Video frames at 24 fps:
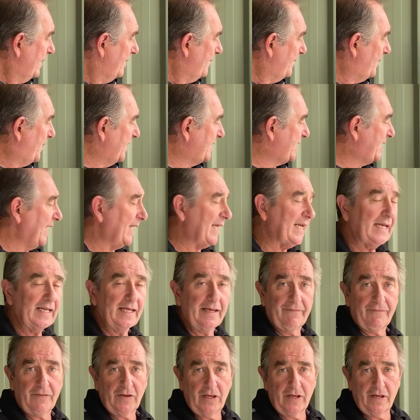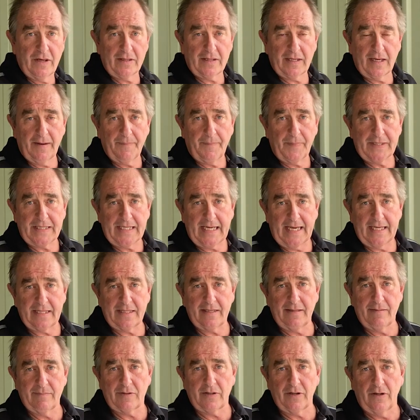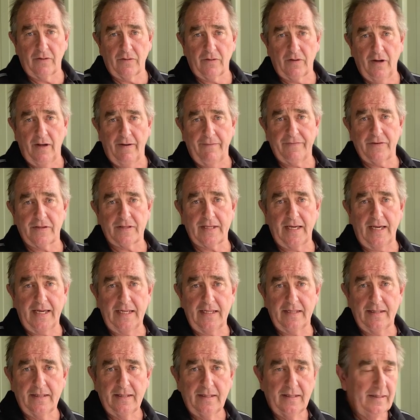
particularly if you're using a potassium salt glyphosate,